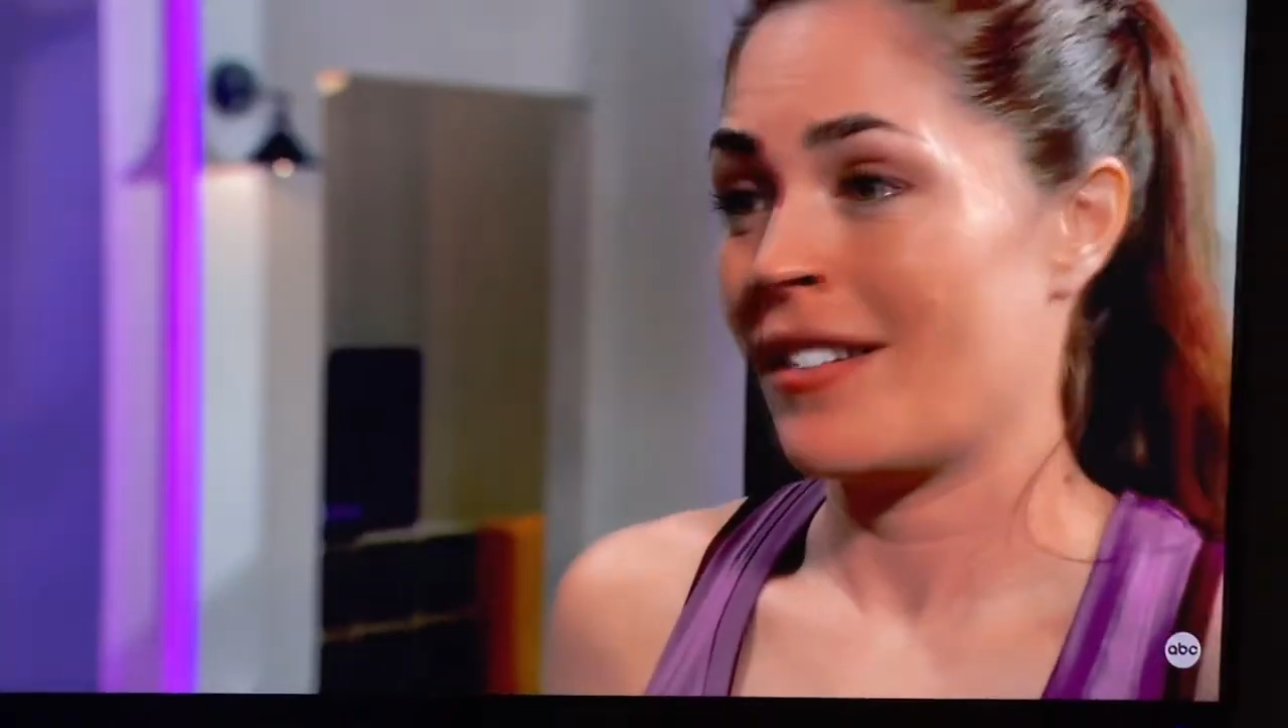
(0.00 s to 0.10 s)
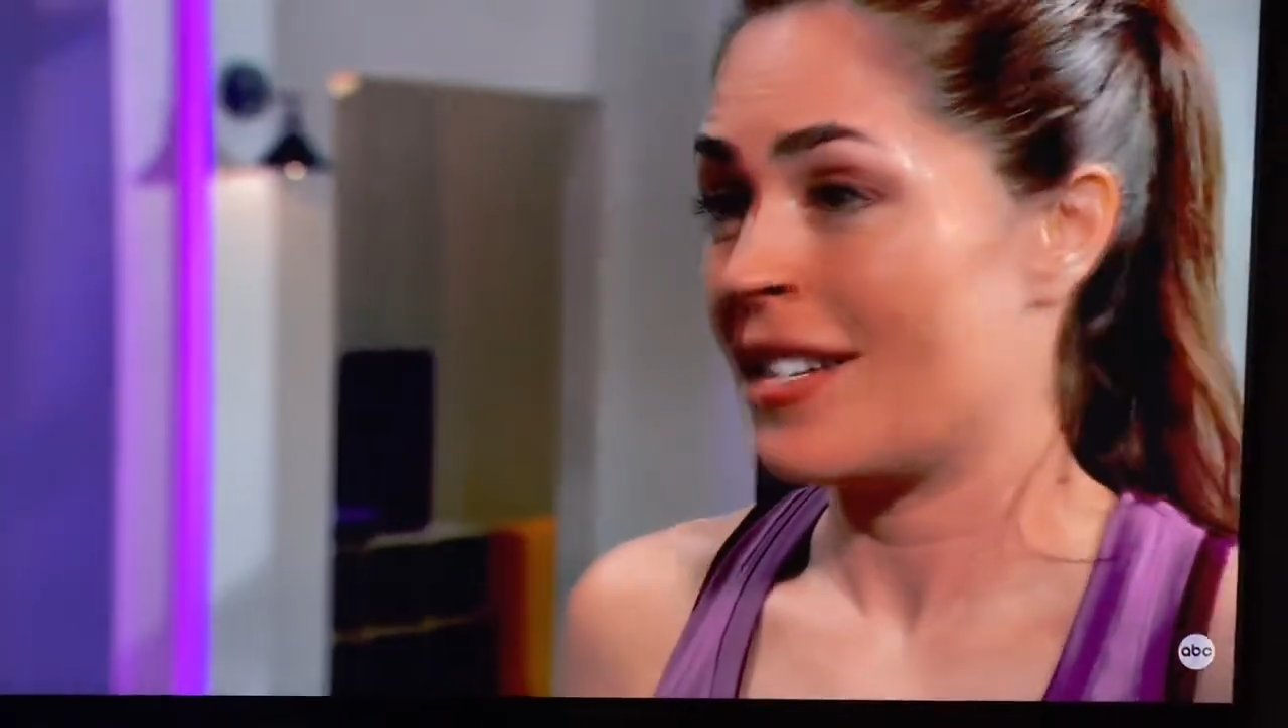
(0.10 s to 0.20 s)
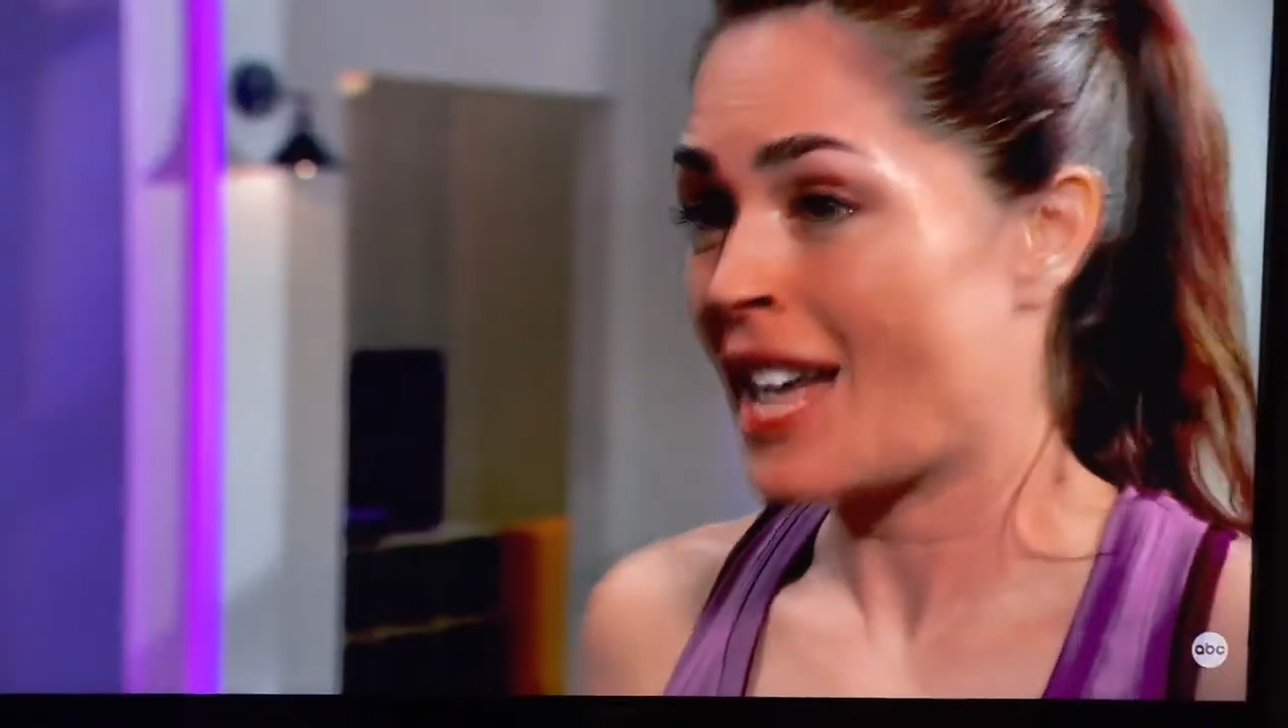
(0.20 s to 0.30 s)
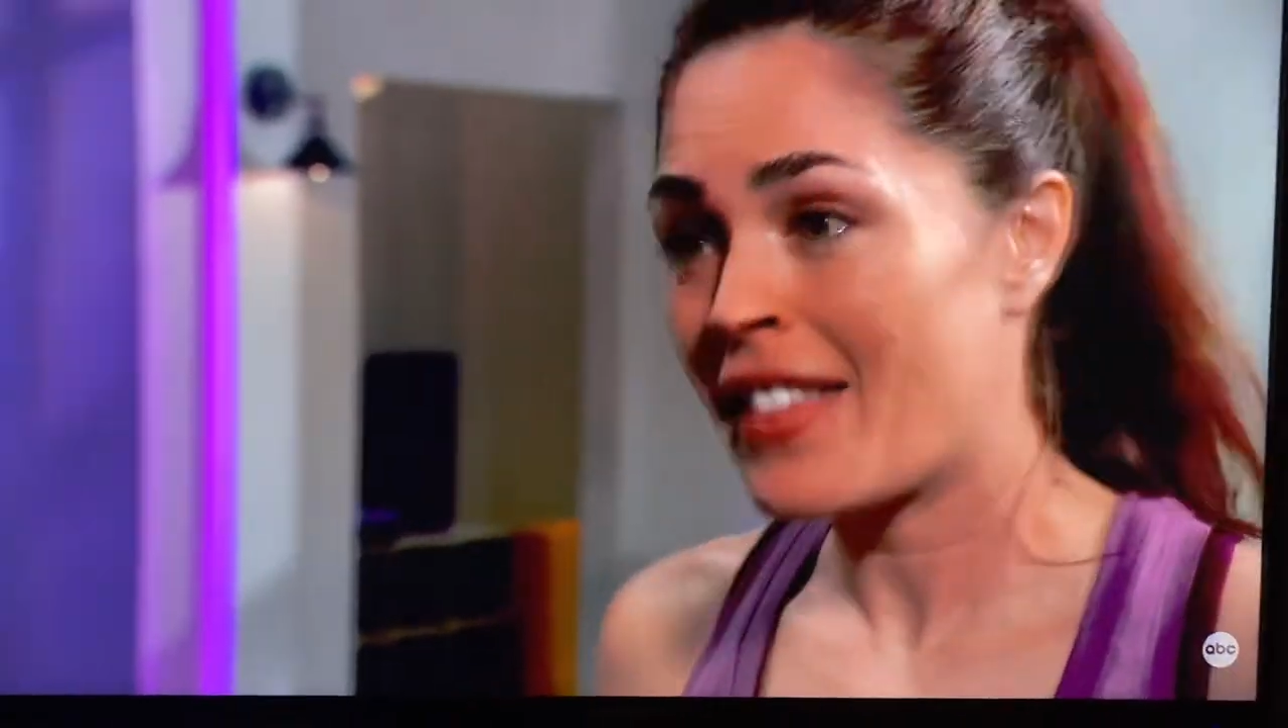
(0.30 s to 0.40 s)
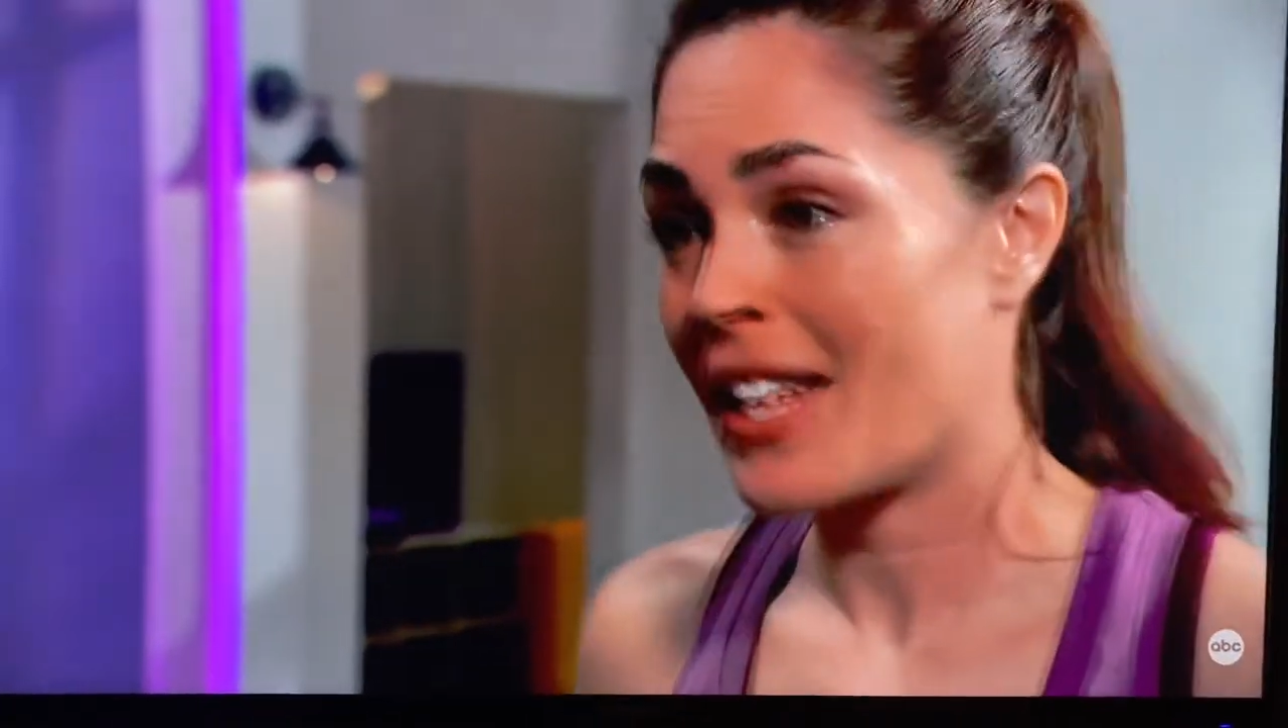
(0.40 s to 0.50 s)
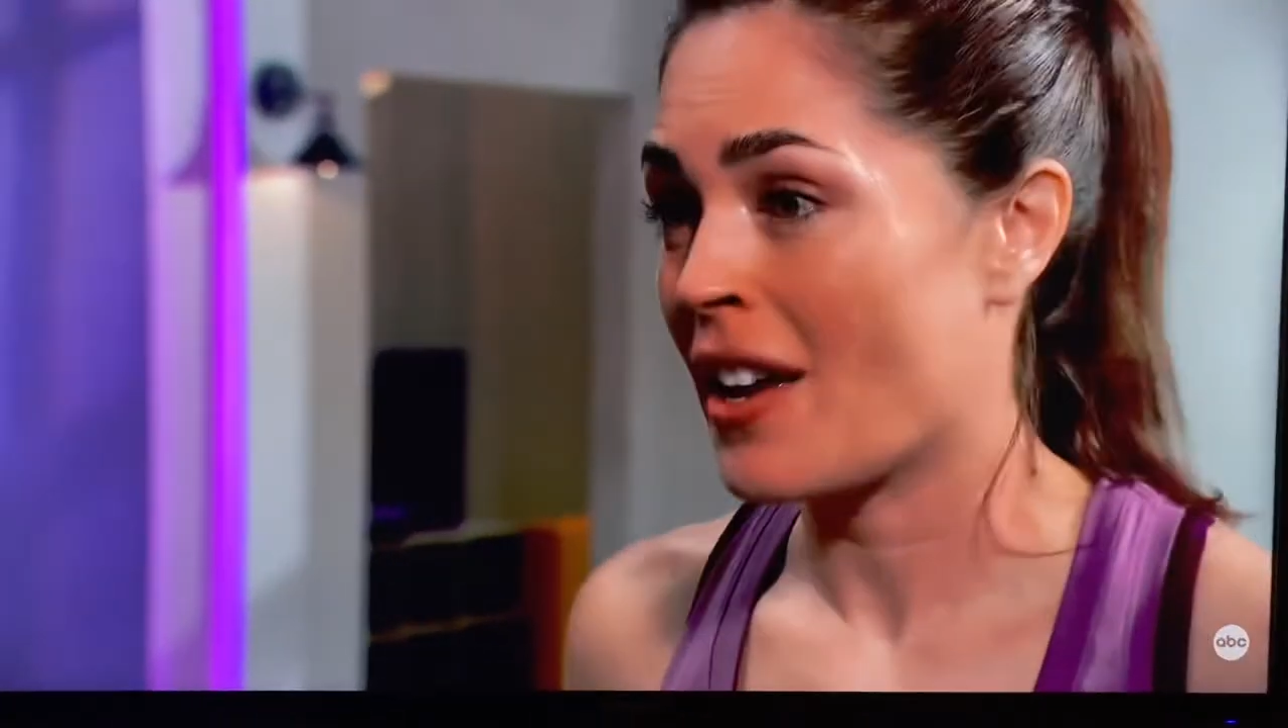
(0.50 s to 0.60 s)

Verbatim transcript: nothing